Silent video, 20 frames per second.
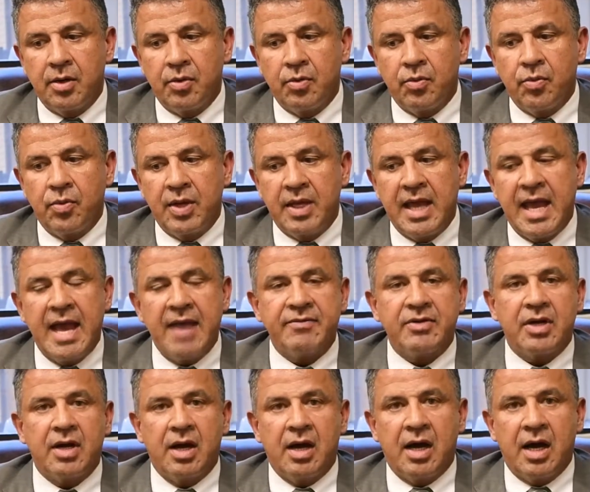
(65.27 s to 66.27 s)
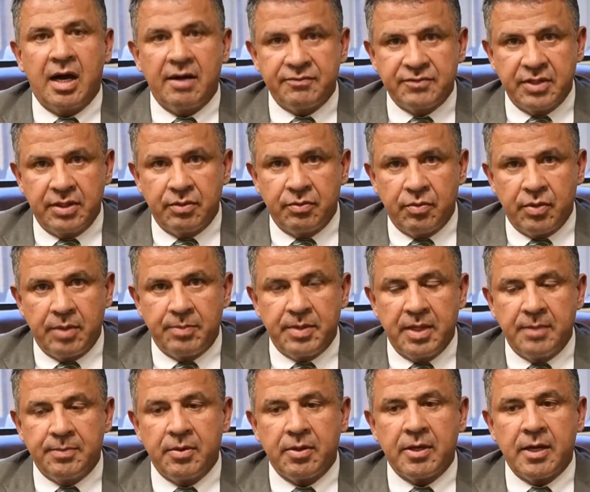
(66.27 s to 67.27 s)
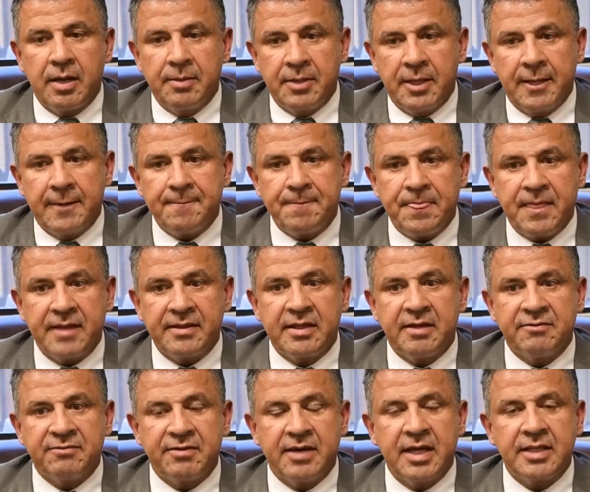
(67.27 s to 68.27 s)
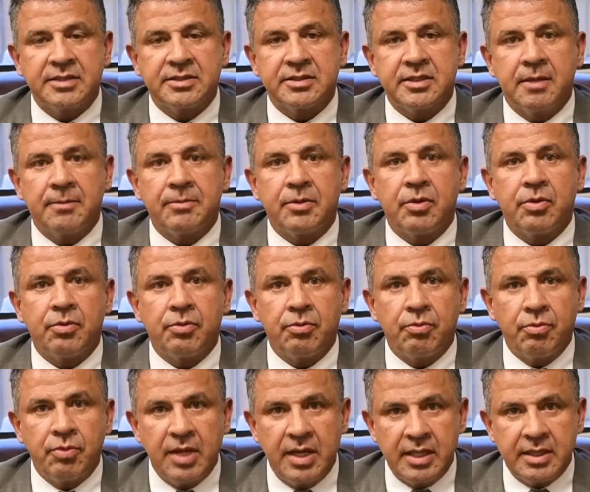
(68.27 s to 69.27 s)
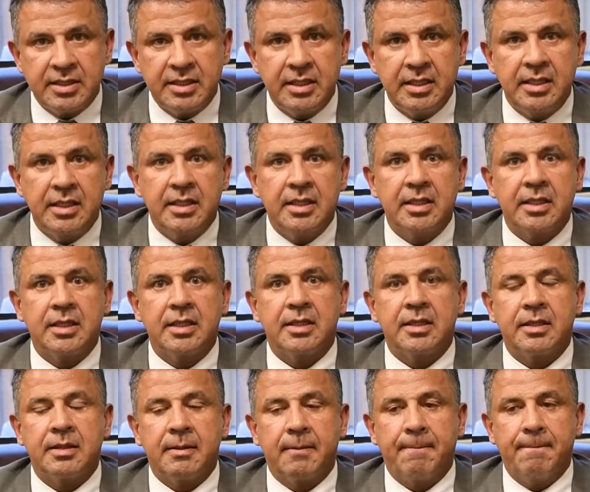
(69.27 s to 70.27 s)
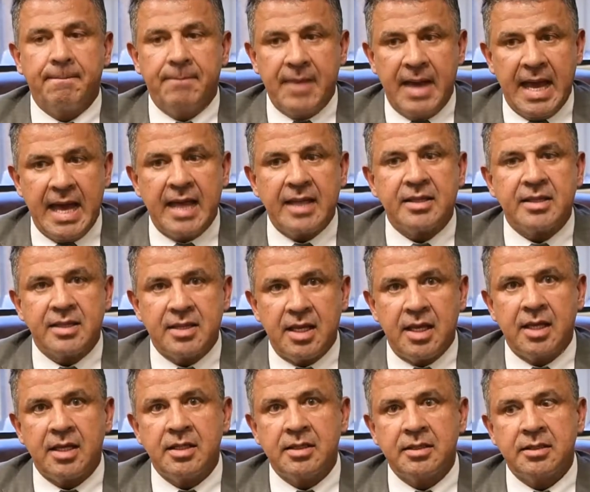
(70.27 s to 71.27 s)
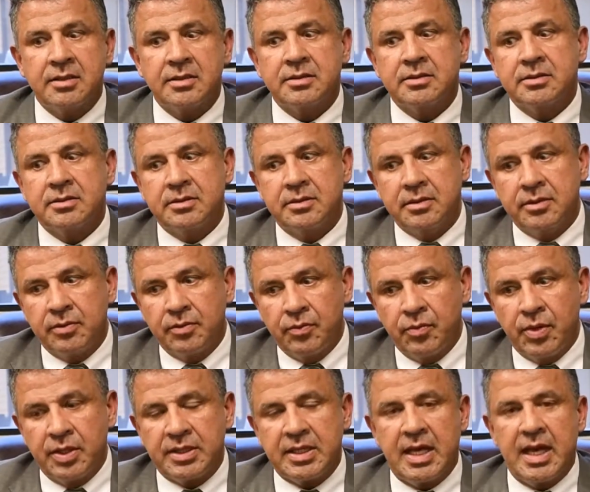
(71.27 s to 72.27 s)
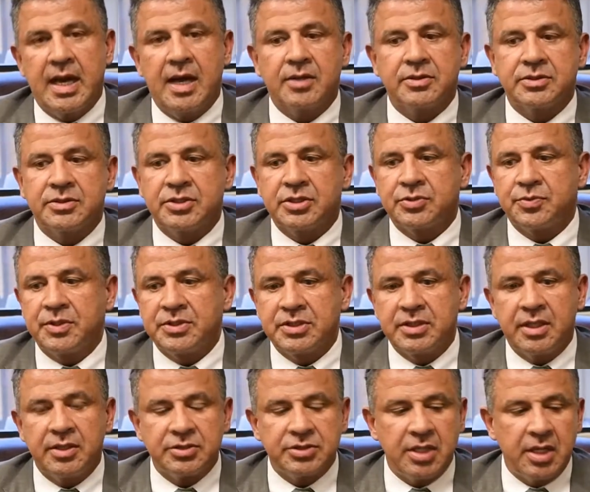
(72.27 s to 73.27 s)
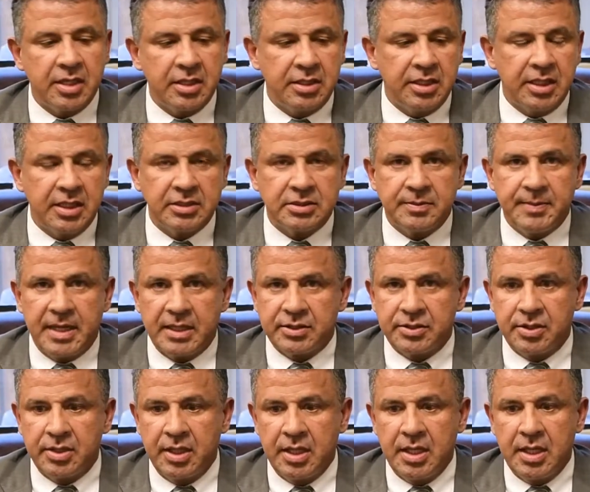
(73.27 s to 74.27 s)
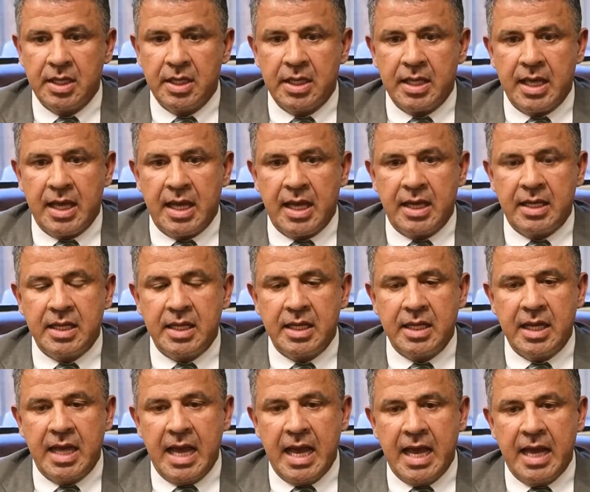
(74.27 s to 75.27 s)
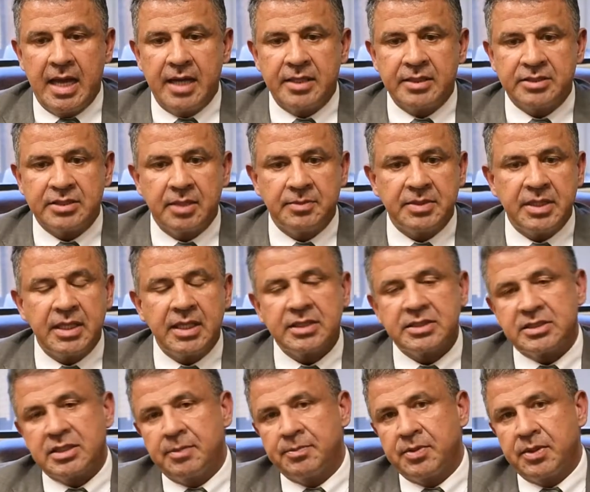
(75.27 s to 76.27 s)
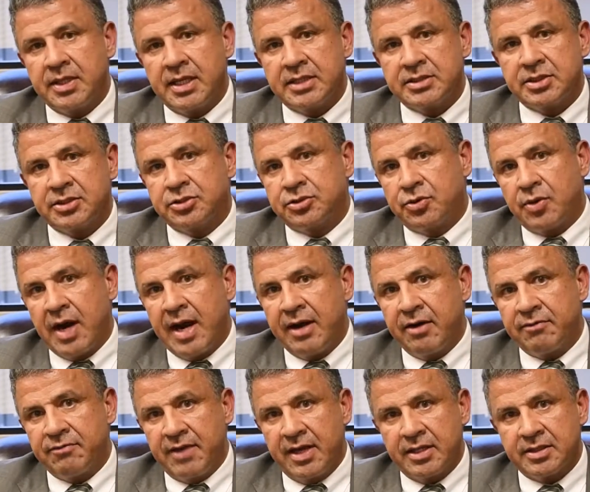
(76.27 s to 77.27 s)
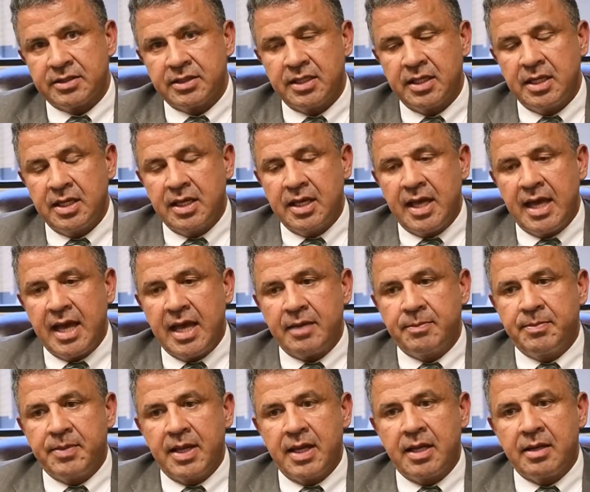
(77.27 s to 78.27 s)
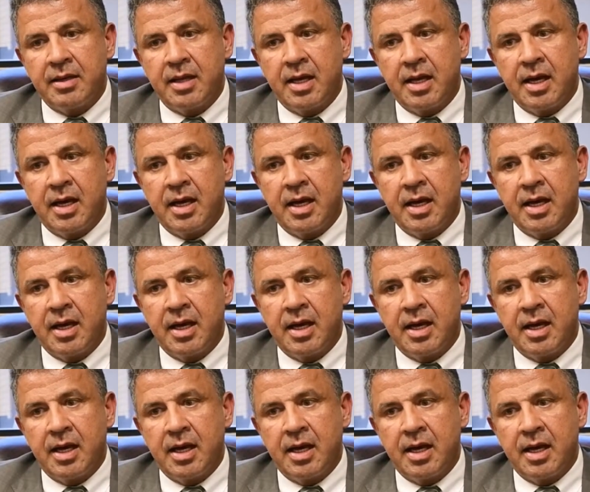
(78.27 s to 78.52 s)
We have it often where people come in and they find some critically bad thing with the house. Just recently I was talking to the inspector, and he had something as simple as a dryer vent had been